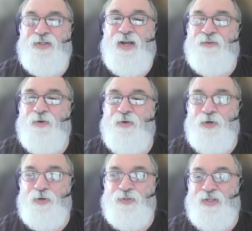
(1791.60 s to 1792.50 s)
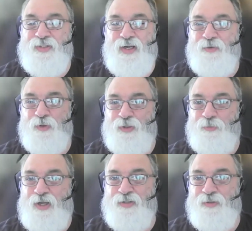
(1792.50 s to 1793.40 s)
And everyone knows that's not really
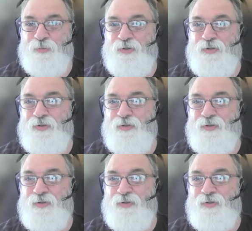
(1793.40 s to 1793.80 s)
possible.